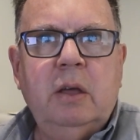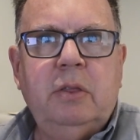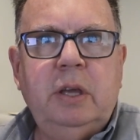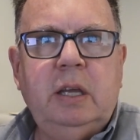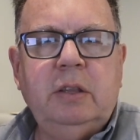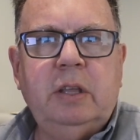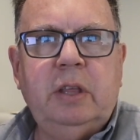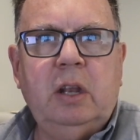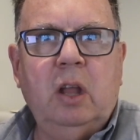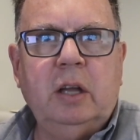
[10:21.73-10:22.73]
thinking that
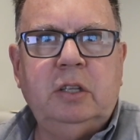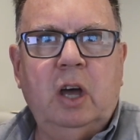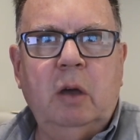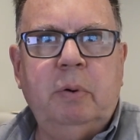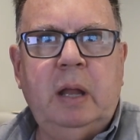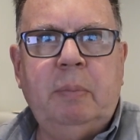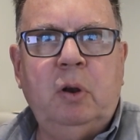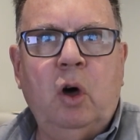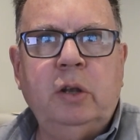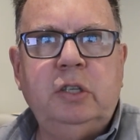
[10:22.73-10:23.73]
they'd like to open up
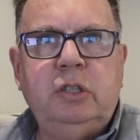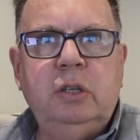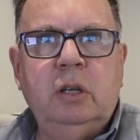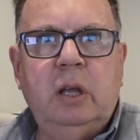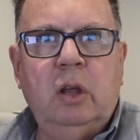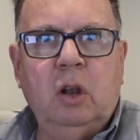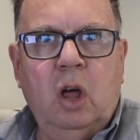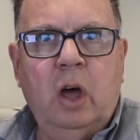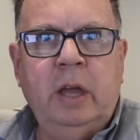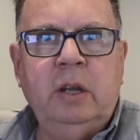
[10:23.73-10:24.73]
an
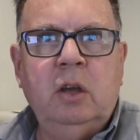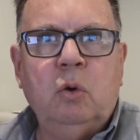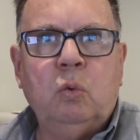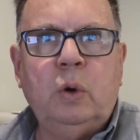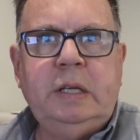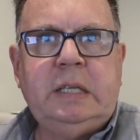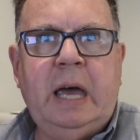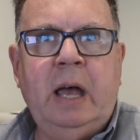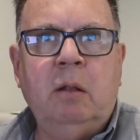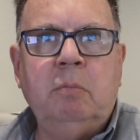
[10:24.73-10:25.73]
online
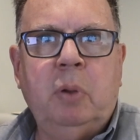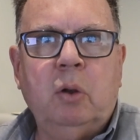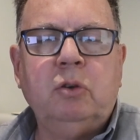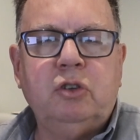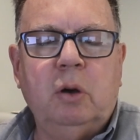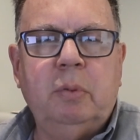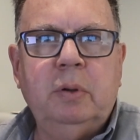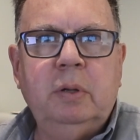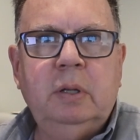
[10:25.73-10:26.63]
retail bottle shop.